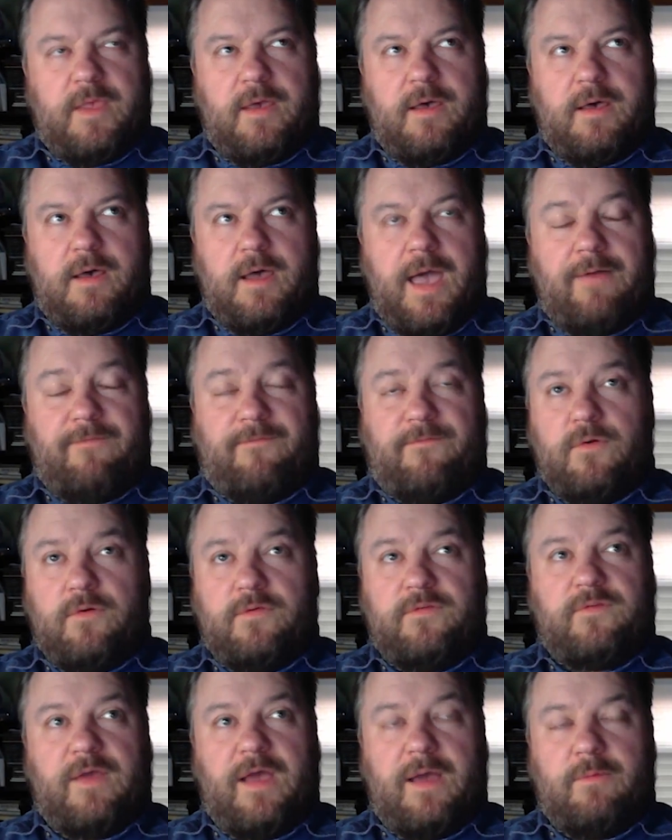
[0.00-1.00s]
Uh, at
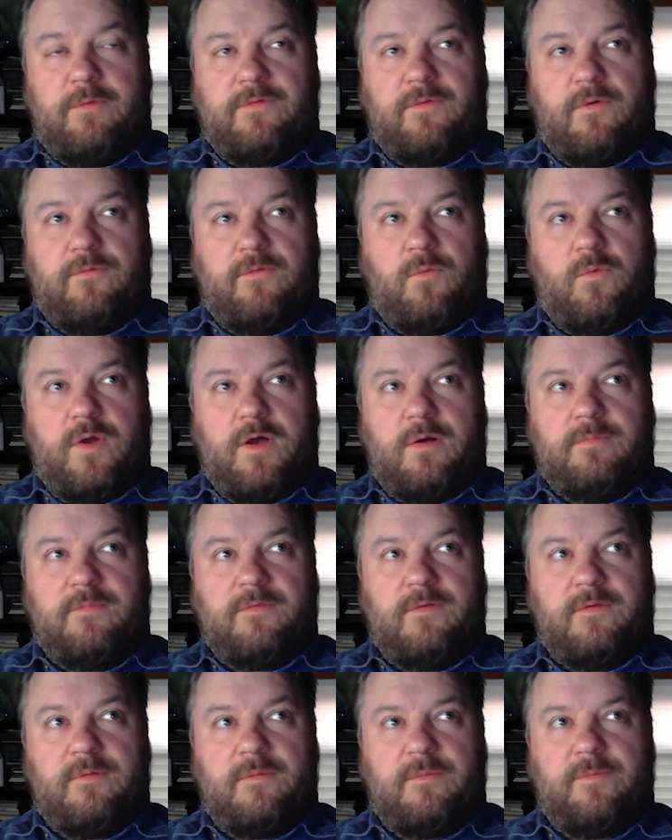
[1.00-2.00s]
first, I was
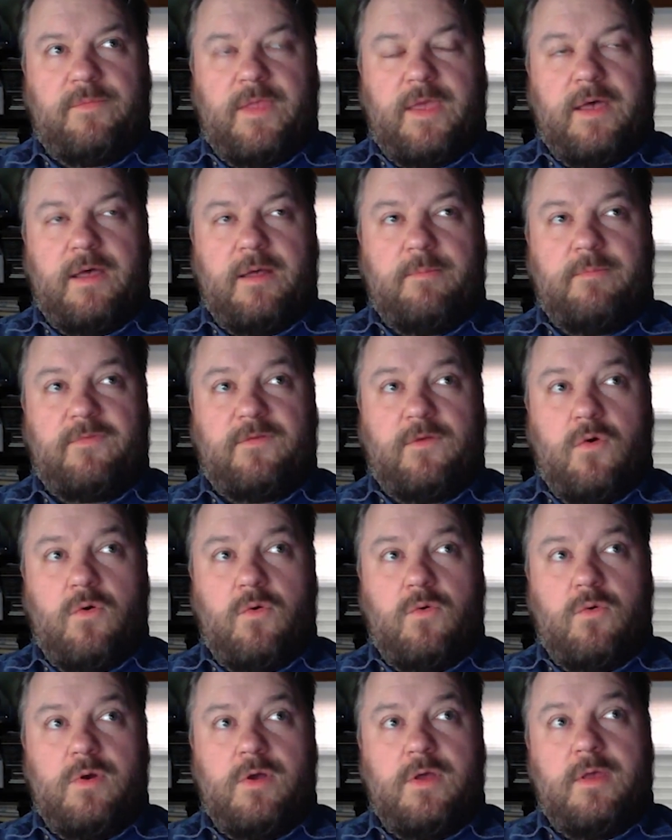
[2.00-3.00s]
overwhelmed. Um,
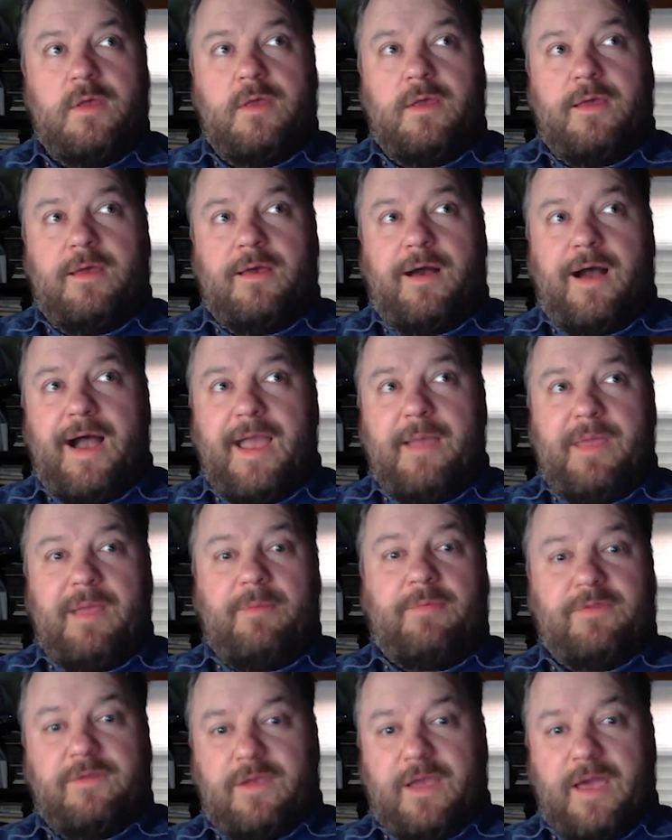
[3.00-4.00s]
so I'm
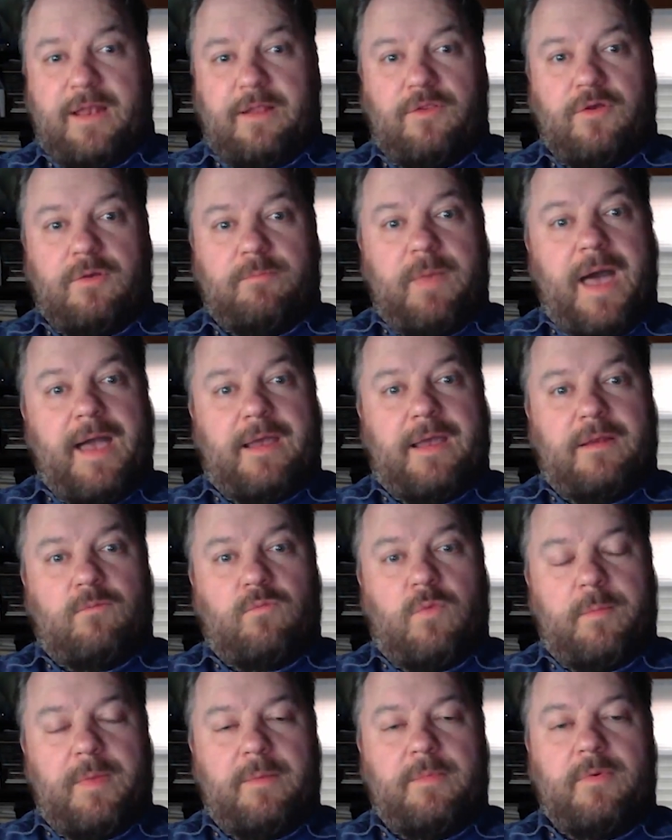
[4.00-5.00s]
able to kind of look back
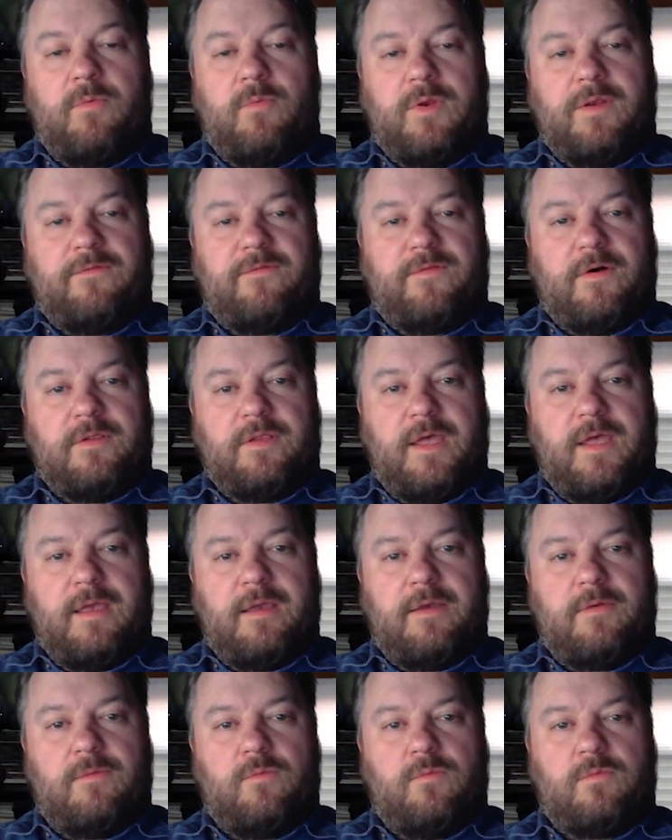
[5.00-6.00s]
and remember what it felt
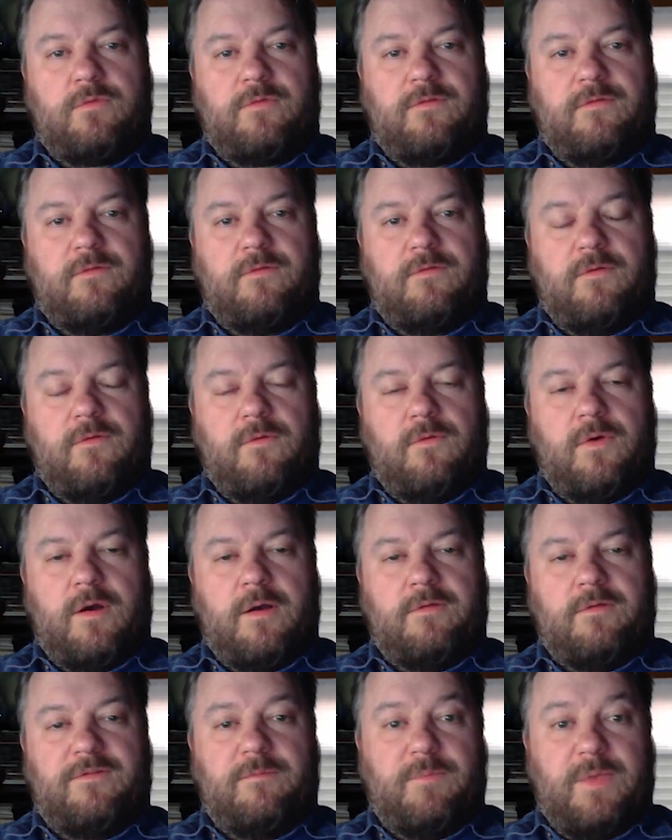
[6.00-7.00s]
like to
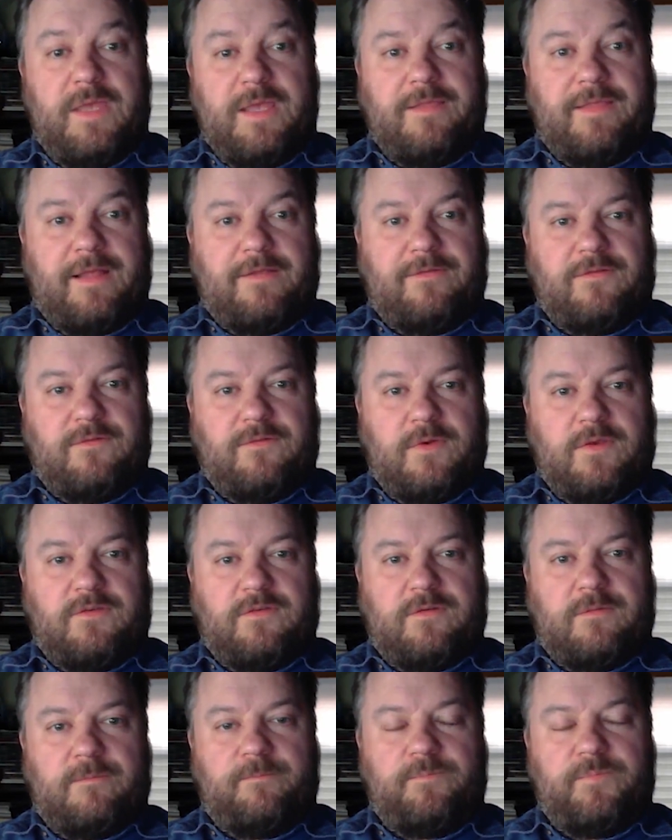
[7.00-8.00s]
uh, to be in that
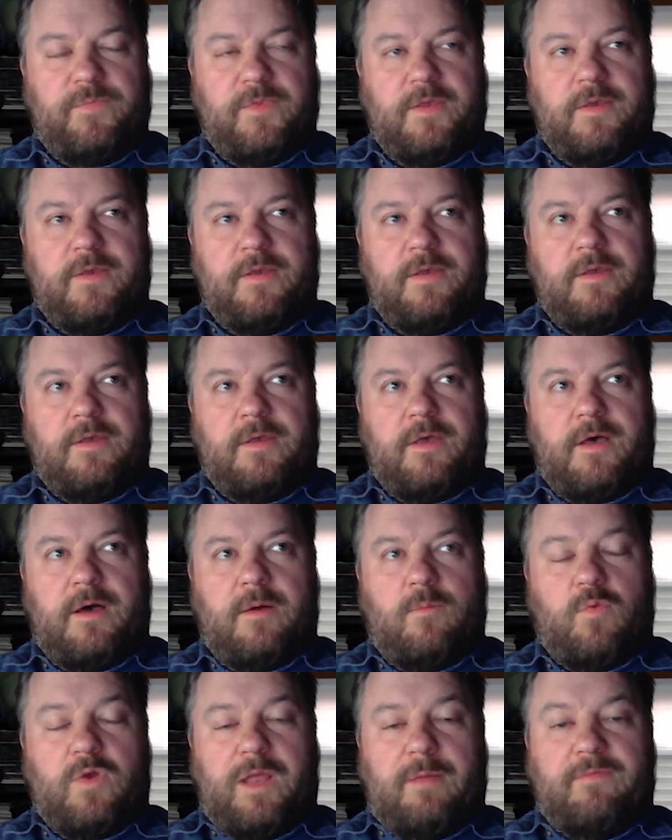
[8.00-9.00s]
situation
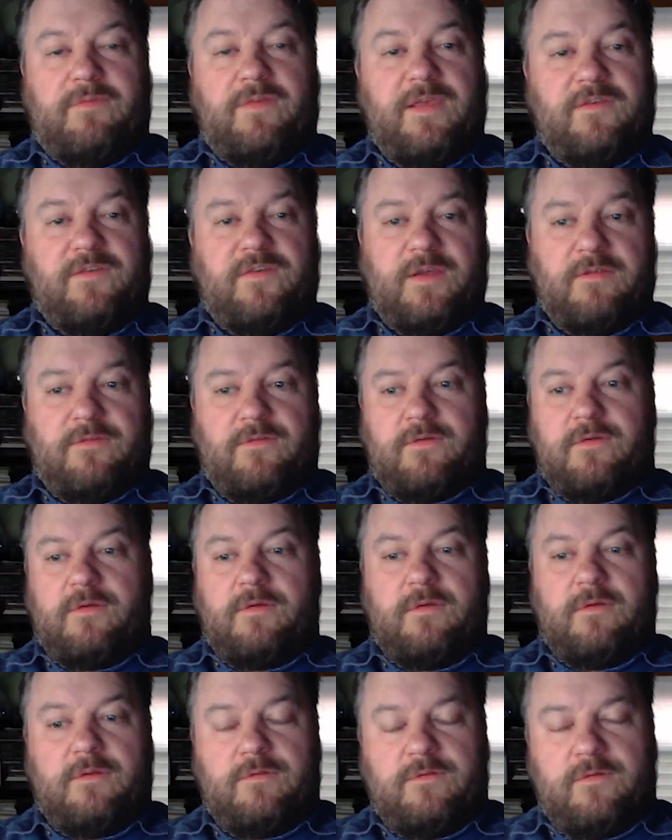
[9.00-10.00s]
um, when I'm teaching it
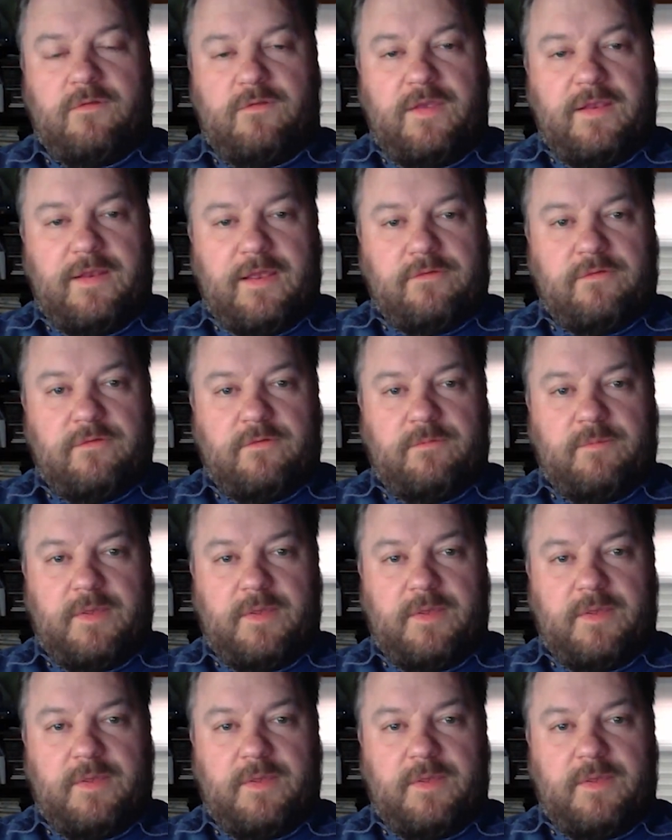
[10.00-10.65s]
to to teenagers